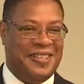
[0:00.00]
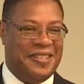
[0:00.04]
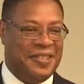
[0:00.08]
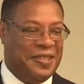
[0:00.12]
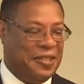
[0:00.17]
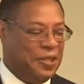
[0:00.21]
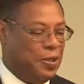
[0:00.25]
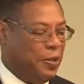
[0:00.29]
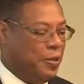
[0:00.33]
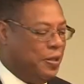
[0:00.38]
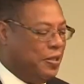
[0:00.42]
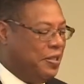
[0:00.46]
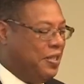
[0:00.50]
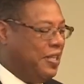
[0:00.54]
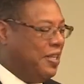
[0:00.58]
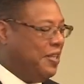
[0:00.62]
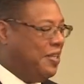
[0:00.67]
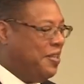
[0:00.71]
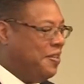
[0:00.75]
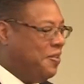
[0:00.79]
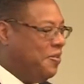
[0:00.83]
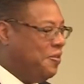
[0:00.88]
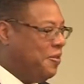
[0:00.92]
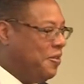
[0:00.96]
So there's
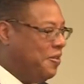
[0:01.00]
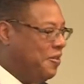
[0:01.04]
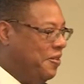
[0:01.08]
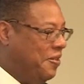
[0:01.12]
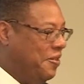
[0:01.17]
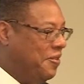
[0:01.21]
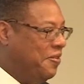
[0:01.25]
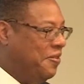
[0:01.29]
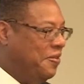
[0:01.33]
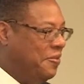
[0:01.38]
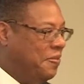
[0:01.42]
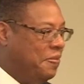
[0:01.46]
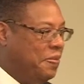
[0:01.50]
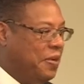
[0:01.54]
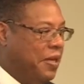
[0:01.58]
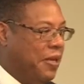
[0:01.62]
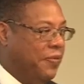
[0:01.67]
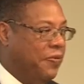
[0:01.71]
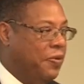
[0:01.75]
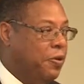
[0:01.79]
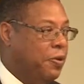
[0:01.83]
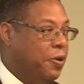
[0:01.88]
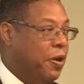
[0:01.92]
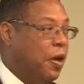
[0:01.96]
nothing you can do. But
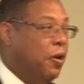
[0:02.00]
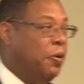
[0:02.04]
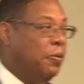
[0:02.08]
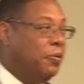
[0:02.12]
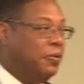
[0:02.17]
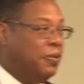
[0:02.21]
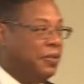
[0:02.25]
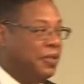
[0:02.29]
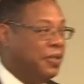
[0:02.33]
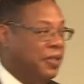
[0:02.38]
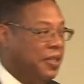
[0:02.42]
if you don't